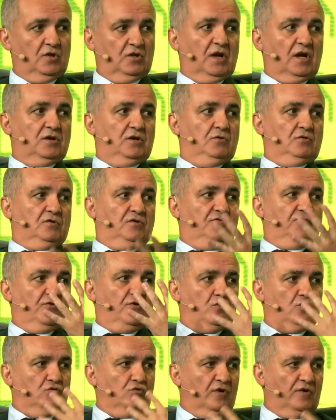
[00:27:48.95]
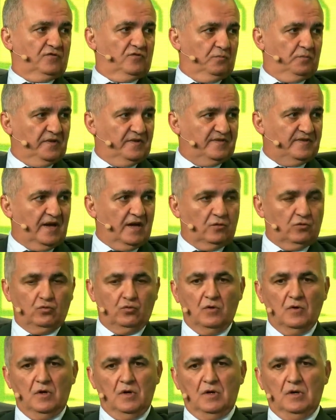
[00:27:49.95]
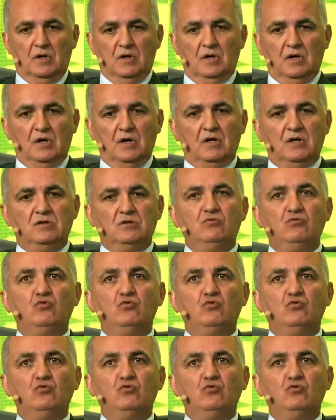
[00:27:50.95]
which has allowed us to take